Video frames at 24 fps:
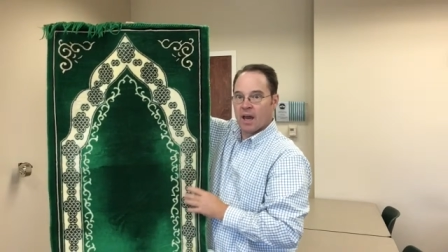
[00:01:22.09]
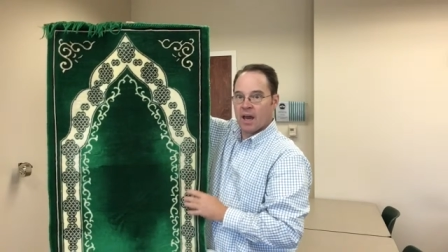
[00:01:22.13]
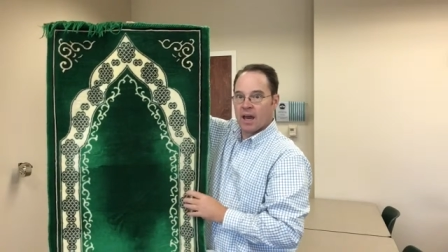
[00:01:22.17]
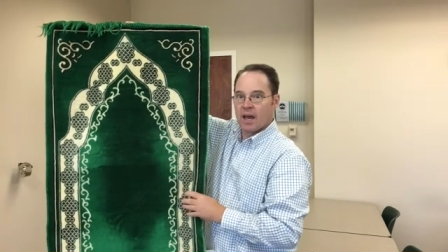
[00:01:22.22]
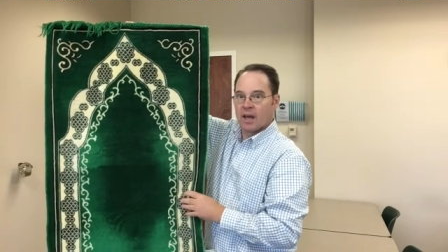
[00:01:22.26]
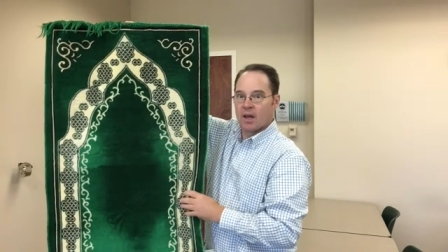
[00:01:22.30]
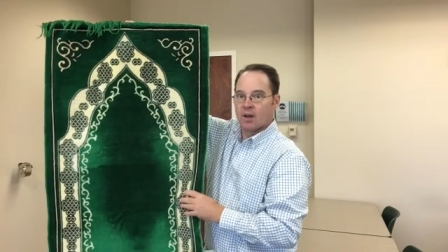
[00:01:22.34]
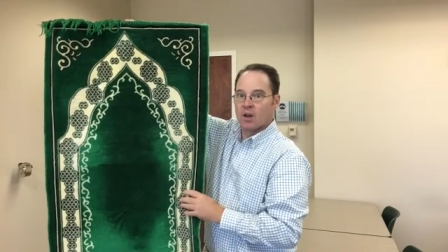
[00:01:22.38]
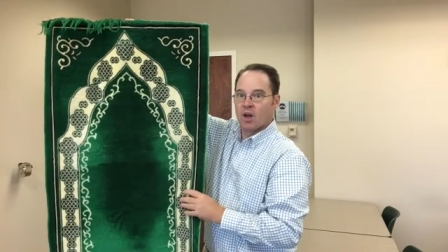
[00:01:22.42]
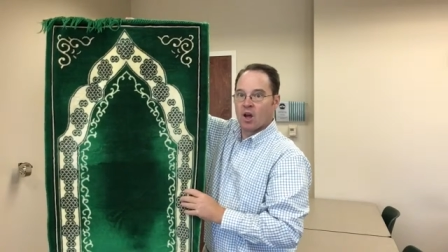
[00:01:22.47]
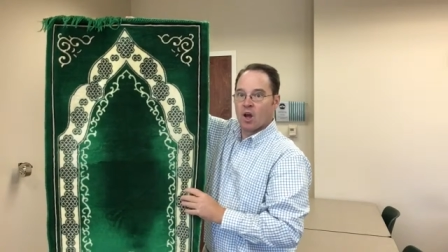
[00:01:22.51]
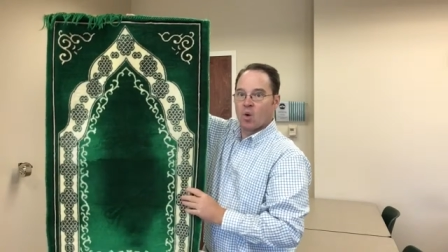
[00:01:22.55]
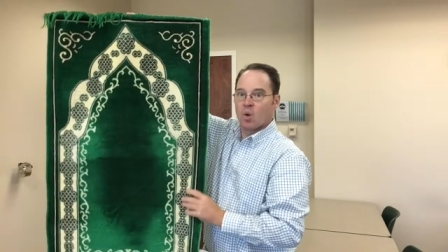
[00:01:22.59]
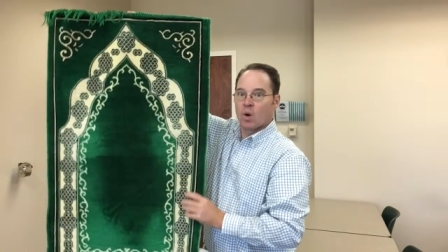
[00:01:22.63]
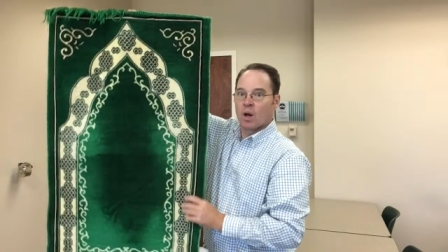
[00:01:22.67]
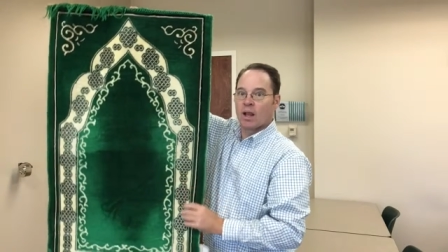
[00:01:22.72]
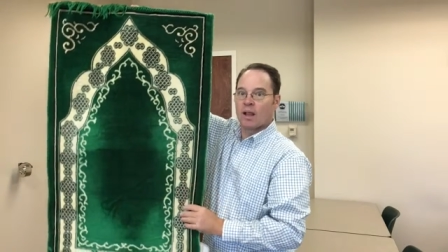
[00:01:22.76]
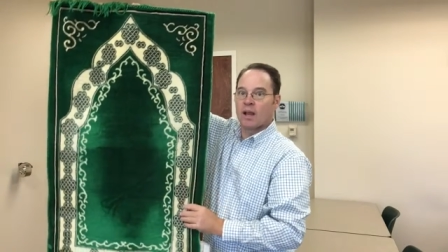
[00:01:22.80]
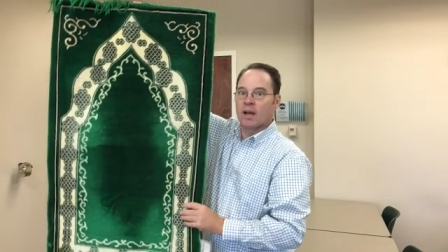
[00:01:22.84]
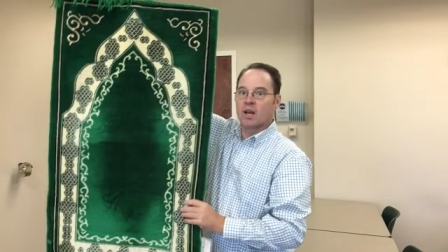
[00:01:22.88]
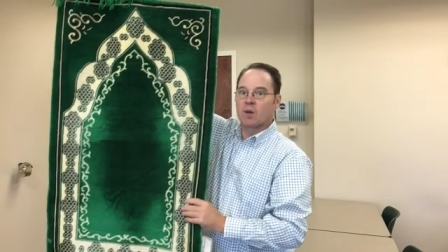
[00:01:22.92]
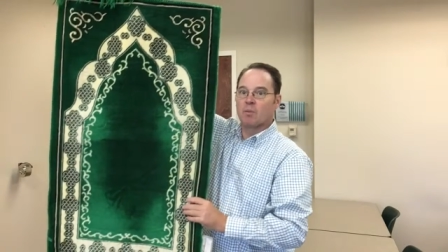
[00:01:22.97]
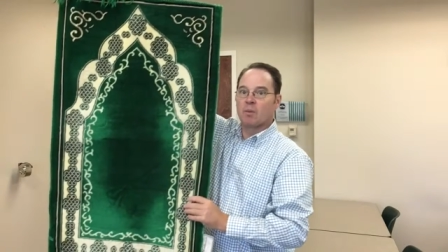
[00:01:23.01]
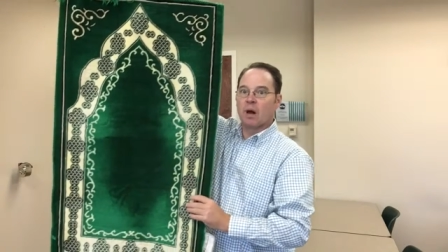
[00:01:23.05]
And what I
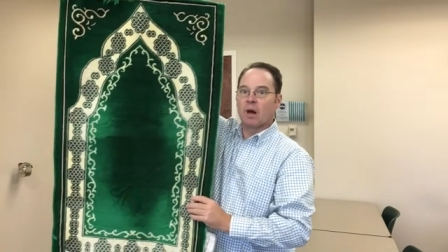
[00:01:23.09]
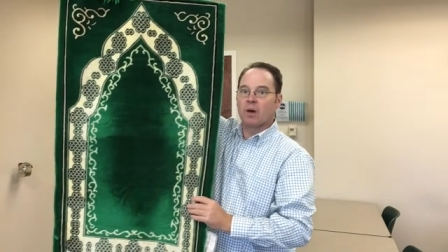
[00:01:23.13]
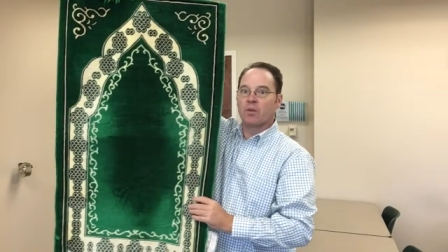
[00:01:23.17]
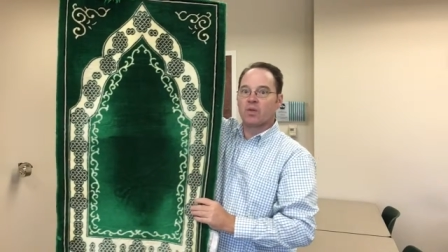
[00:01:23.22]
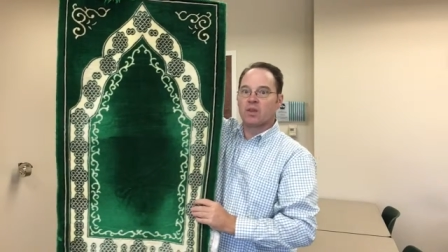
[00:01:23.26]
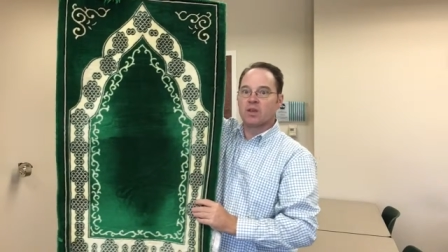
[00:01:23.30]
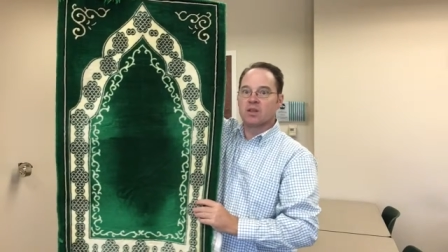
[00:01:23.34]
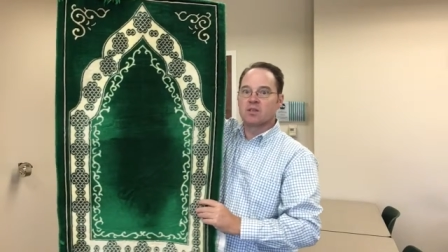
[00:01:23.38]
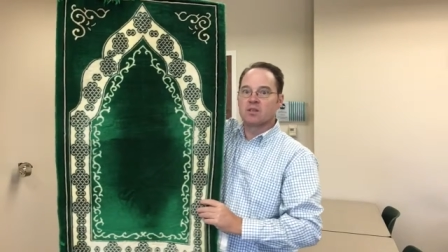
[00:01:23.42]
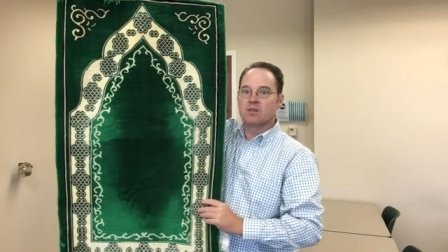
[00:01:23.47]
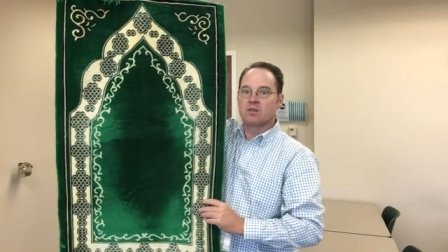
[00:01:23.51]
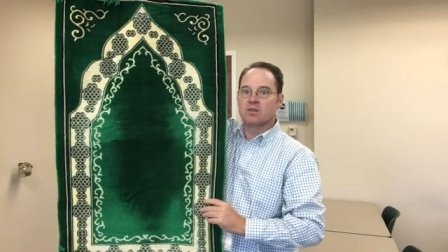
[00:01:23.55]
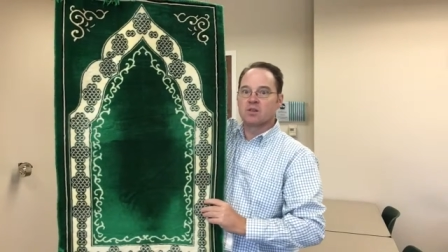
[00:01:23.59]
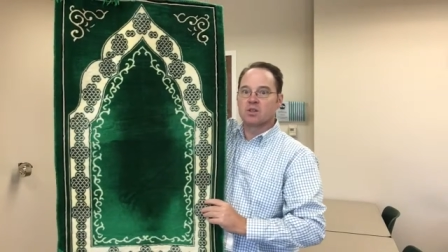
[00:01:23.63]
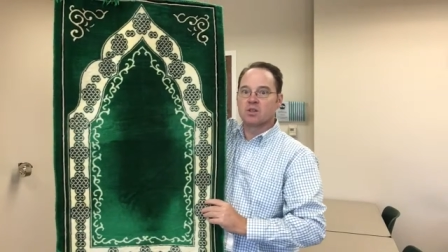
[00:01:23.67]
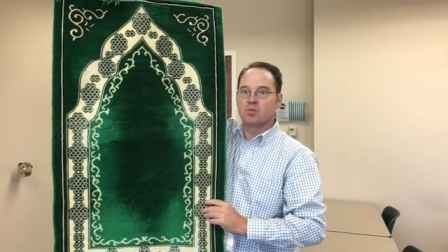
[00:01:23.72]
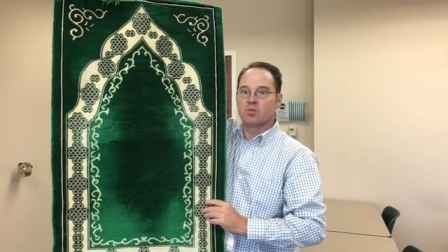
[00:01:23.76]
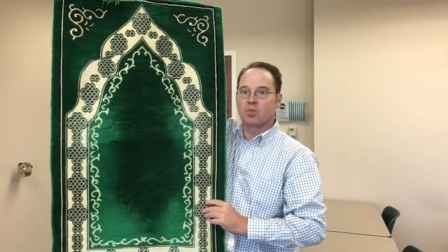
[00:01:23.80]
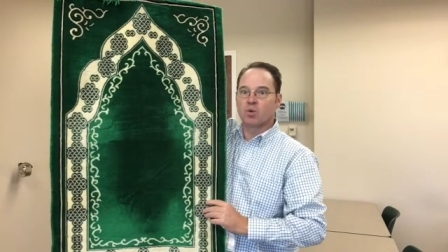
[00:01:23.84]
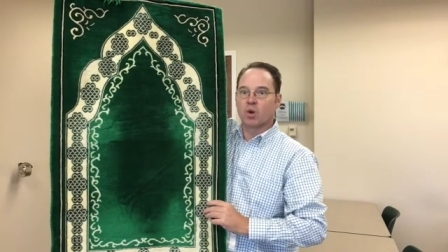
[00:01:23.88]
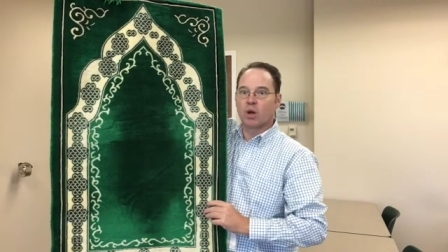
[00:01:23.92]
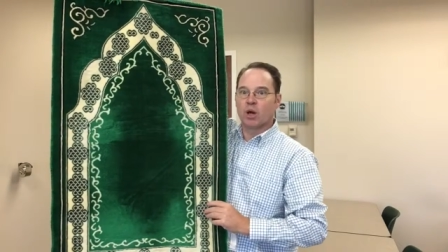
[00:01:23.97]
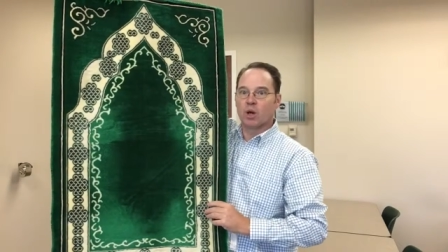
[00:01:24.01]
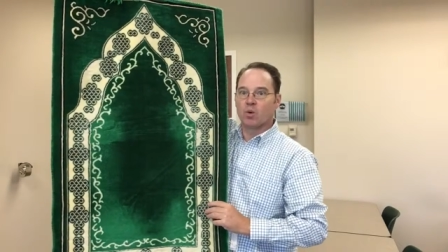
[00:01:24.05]
like about this, this
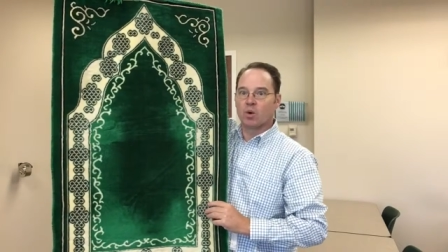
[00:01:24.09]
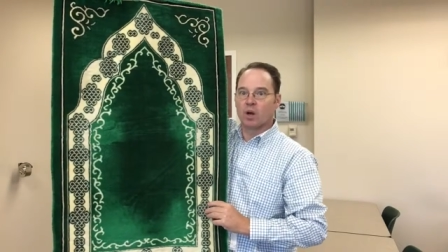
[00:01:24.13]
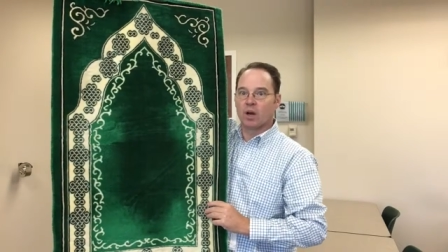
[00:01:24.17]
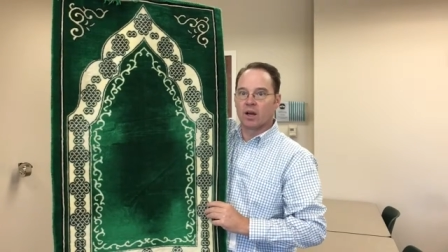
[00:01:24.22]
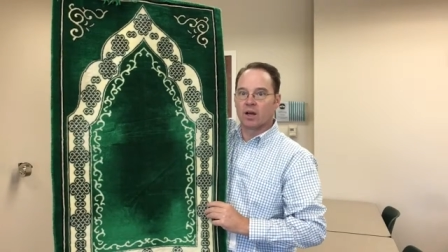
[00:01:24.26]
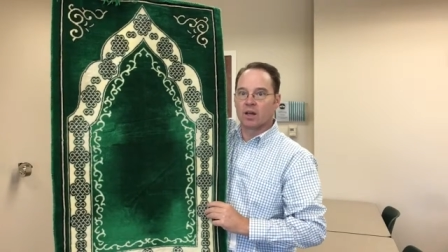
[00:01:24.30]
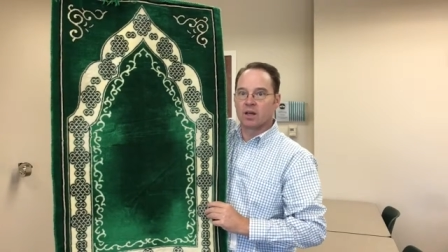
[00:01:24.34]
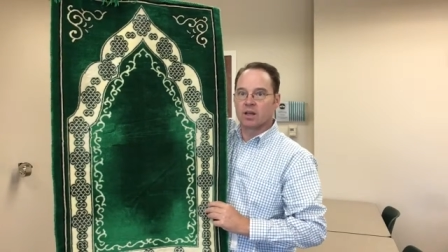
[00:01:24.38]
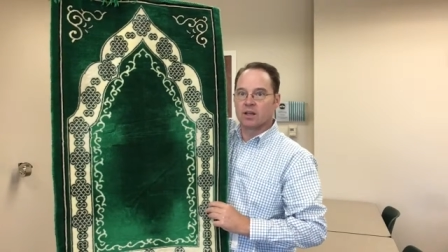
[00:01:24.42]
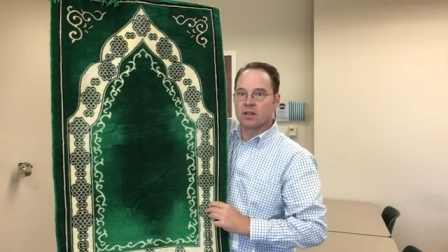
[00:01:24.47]
prayer rug